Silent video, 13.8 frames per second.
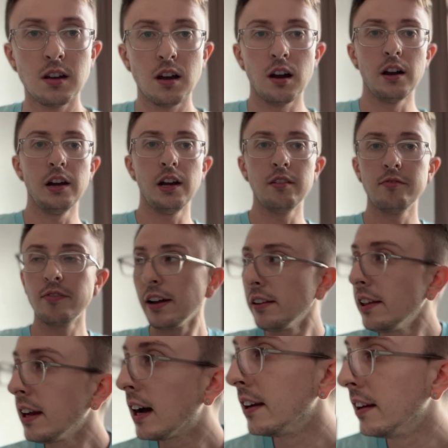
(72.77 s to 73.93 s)
All right, I've
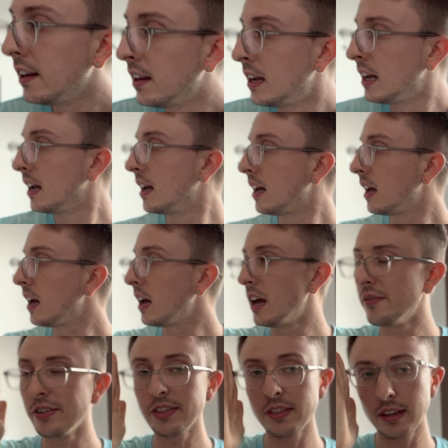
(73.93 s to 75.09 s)
finally gotten
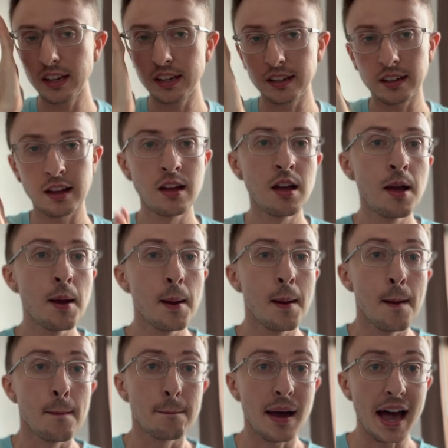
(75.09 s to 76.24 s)
everything
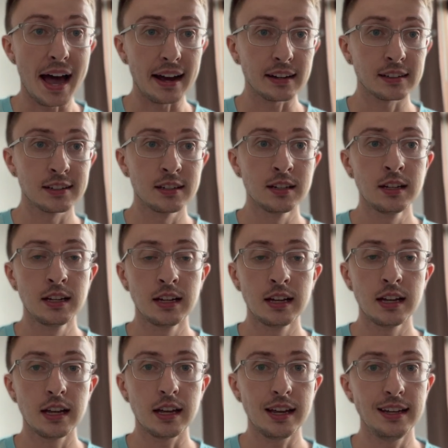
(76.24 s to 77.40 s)
packed
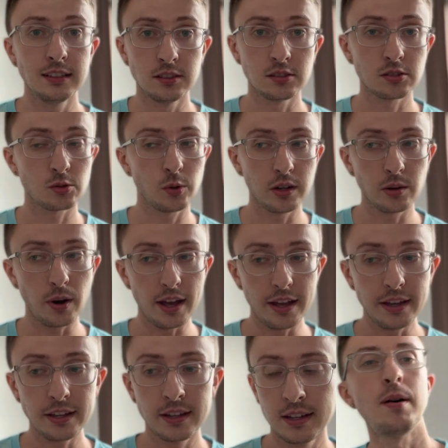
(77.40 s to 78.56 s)
and squared
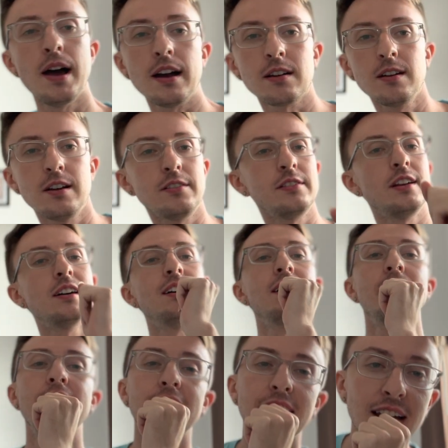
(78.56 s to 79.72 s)
away. Background
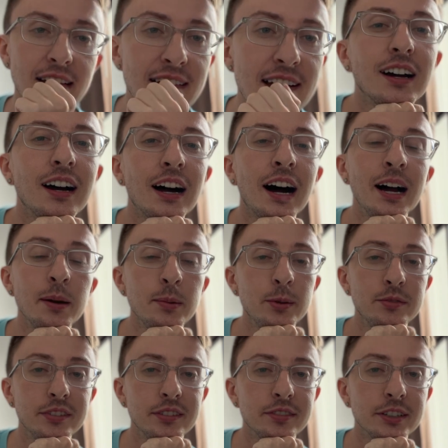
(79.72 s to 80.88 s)
on
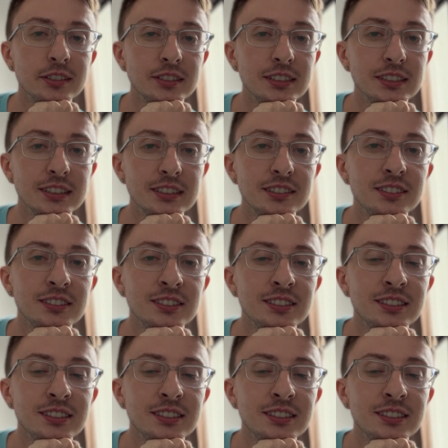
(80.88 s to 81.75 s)
iMovie versus